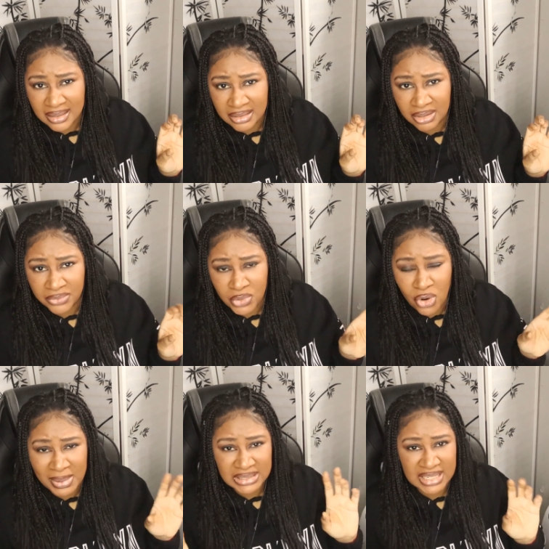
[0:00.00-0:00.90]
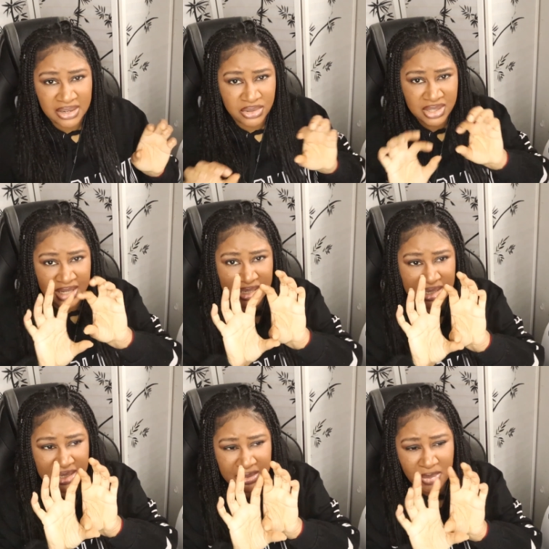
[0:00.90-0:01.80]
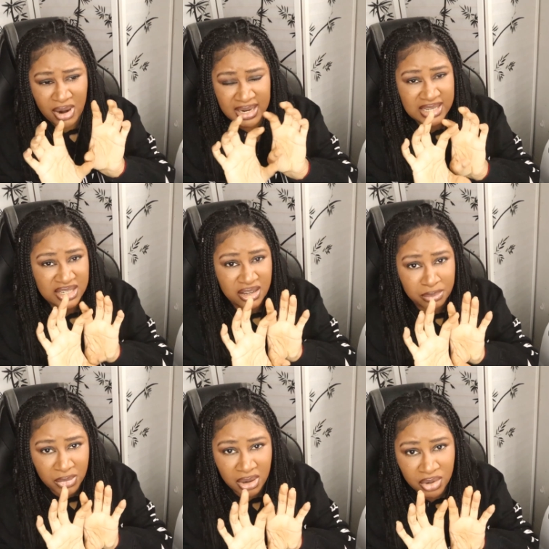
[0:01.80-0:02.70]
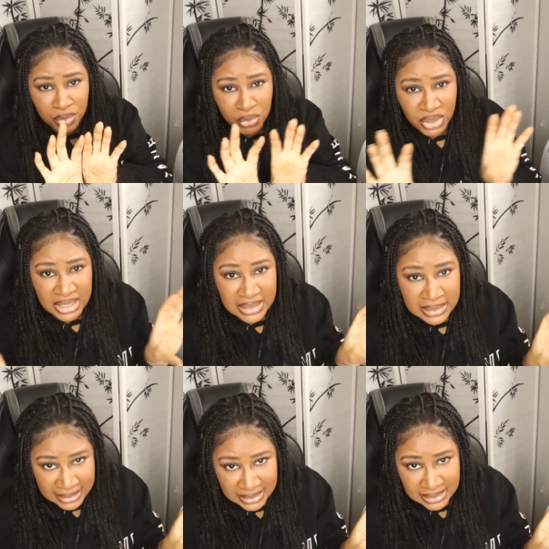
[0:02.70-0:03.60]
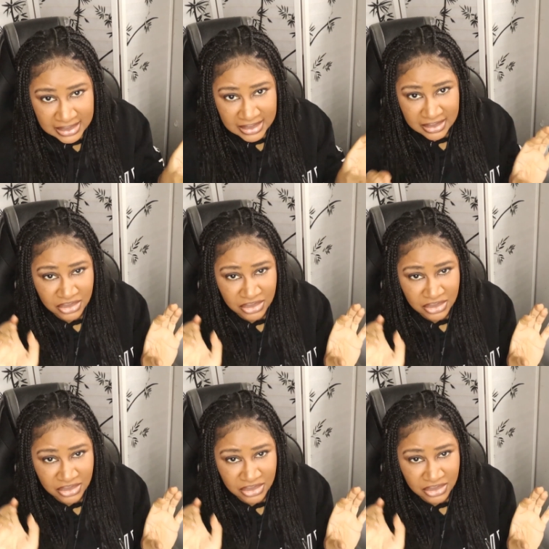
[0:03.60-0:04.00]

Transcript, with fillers: You know, if you go on my channel, this is a part that says com uh, community link.